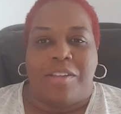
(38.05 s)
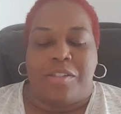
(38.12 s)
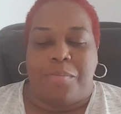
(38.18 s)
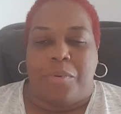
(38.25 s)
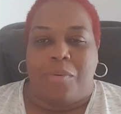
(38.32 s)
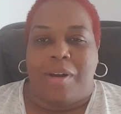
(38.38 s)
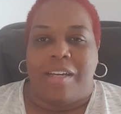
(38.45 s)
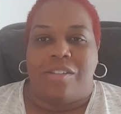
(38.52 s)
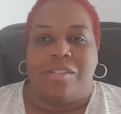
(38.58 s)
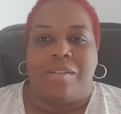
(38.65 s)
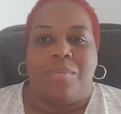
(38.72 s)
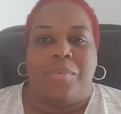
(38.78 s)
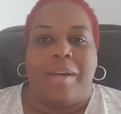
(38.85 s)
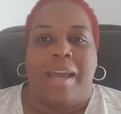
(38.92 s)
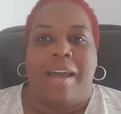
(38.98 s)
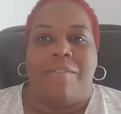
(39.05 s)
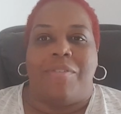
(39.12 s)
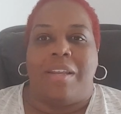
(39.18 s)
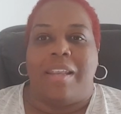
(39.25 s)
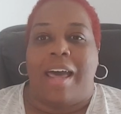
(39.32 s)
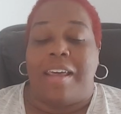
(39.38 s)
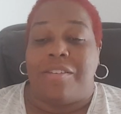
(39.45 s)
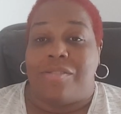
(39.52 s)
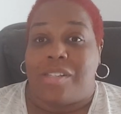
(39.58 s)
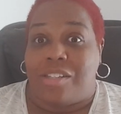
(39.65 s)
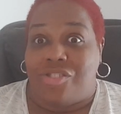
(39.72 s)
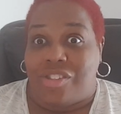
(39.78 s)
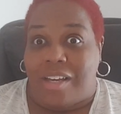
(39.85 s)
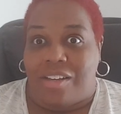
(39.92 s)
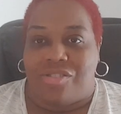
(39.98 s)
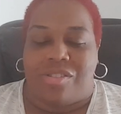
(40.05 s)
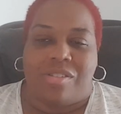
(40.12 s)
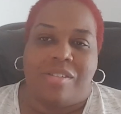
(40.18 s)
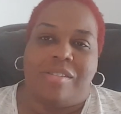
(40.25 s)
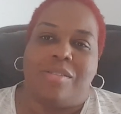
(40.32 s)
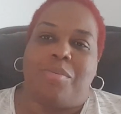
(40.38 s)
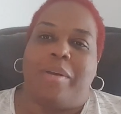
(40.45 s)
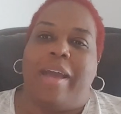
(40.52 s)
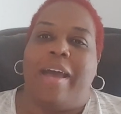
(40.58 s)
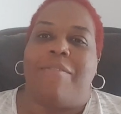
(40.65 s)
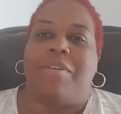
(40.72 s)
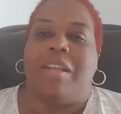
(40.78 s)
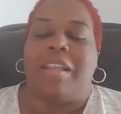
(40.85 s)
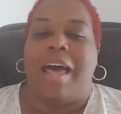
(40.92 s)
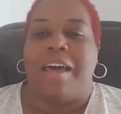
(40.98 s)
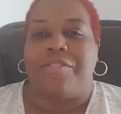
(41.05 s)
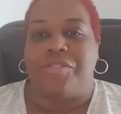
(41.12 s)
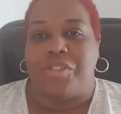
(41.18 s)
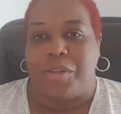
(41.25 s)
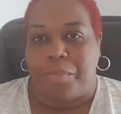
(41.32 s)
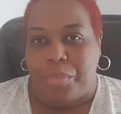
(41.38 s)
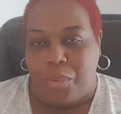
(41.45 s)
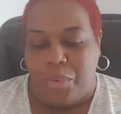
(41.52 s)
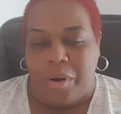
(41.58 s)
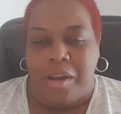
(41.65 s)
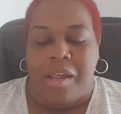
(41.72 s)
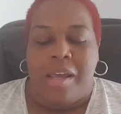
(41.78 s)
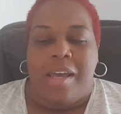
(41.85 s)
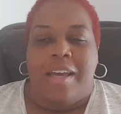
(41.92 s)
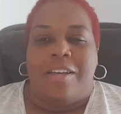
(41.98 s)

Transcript: inspiration we have a lot of suggestions we have a lot of support